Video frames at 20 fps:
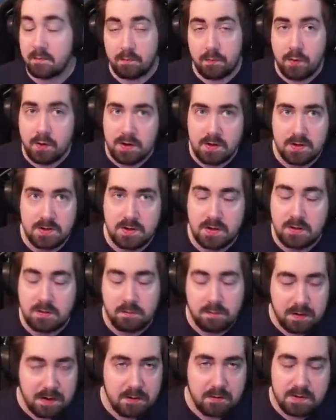Pretty sure.
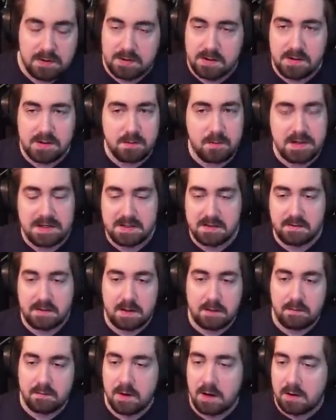PoE, such a massive game.